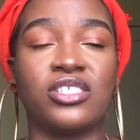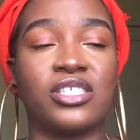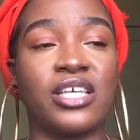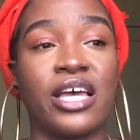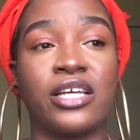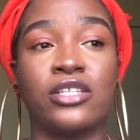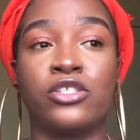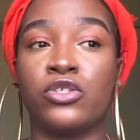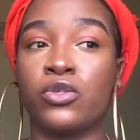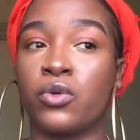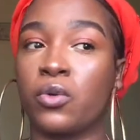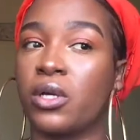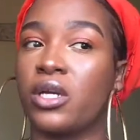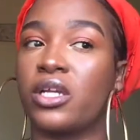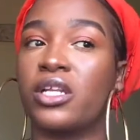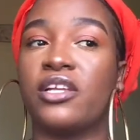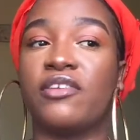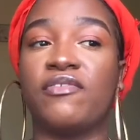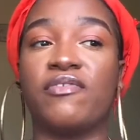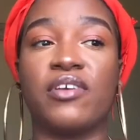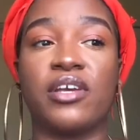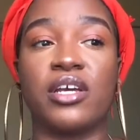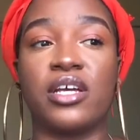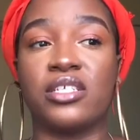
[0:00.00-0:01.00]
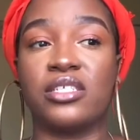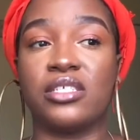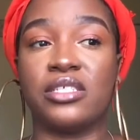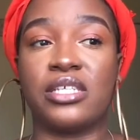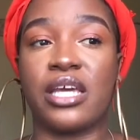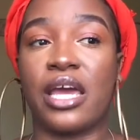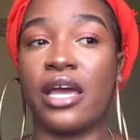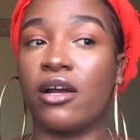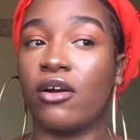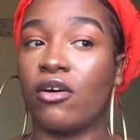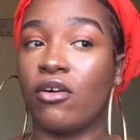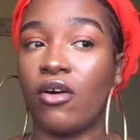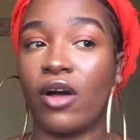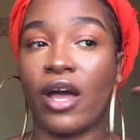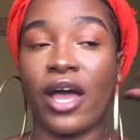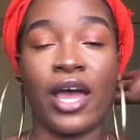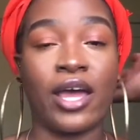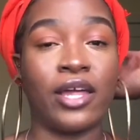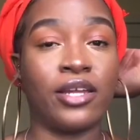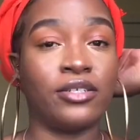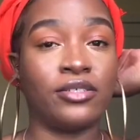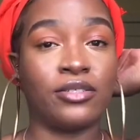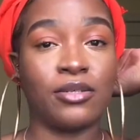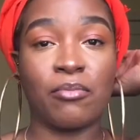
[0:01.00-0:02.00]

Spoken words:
had to quickly finger detangle and